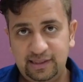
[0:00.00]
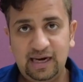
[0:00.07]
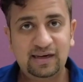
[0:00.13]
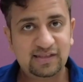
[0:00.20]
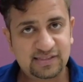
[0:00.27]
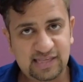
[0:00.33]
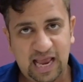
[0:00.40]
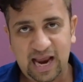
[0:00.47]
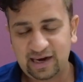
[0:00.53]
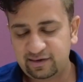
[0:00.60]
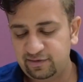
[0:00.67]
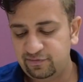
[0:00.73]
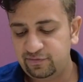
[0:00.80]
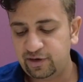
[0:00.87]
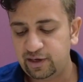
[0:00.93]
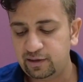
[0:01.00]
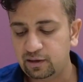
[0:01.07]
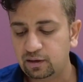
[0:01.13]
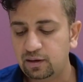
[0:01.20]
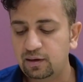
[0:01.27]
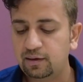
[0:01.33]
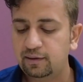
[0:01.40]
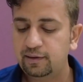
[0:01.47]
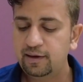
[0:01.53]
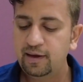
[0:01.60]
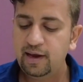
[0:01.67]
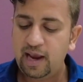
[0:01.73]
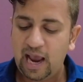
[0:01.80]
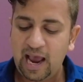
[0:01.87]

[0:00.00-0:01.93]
that is Active Data Guard,